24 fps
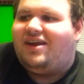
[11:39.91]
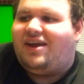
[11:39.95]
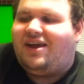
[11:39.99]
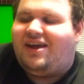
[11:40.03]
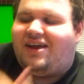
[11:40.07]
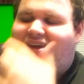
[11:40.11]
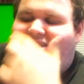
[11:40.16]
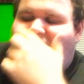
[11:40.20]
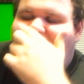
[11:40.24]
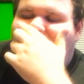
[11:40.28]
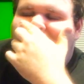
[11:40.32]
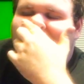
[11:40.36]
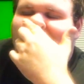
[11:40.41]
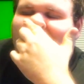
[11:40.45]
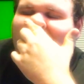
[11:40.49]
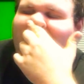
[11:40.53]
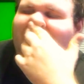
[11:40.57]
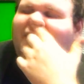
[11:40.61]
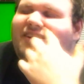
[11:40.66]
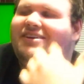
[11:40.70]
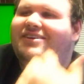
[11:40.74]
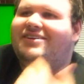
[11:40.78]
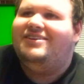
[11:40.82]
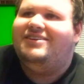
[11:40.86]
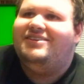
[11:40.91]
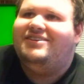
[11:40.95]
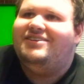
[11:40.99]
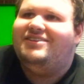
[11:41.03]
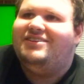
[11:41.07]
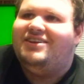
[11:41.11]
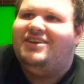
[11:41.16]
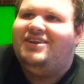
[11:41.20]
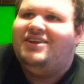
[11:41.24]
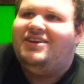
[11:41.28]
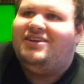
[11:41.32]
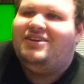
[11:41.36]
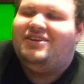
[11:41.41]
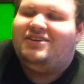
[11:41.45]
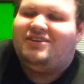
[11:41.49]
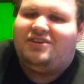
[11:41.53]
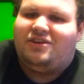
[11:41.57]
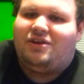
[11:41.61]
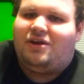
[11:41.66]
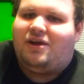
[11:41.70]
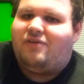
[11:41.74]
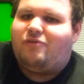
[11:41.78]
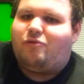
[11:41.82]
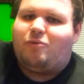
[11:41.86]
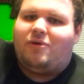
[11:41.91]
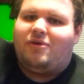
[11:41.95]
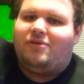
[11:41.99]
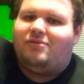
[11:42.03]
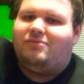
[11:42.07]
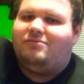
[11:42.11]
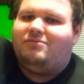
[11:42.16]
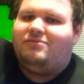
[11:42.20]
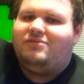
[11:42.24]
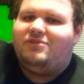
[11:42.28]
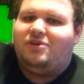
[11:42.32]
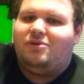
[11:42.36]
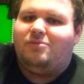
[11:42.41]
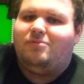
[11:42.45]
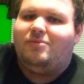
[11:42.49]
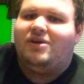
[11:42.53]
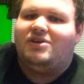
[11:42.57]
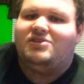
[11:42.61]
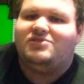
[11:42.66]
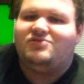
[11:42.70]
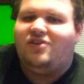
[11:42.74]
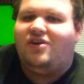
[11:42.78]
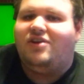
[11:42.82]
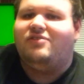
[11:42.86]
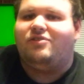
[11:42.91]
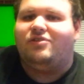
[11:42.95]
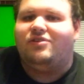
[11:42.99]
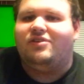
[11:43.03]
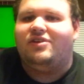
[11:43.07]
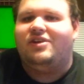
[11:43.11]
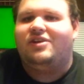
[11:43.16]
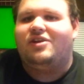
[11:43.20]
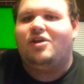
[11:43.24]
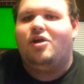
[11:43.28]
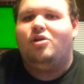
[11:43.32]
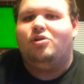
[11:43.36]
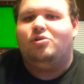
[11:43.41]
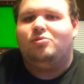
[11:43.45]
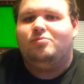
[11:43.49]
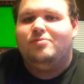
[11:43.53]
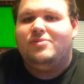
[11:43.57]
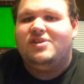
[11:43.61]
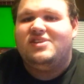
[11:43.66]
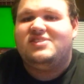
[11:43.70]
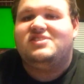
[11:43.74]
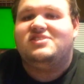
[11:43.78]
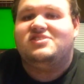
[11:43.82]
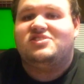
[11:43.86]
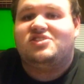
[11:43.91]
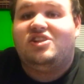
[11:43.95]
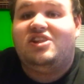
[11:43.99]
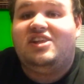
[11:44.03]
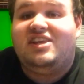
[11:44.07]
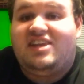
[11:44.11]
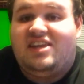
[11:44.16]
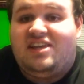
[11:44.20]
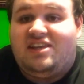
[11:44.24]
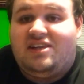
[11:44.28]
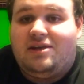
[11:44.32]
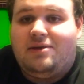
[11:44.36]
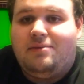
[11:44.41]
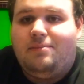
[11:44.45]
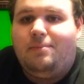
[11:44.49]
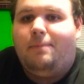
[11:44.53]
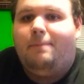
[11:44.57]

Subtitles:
And, everyone, makes fun of her. They call her Mrs. Clean.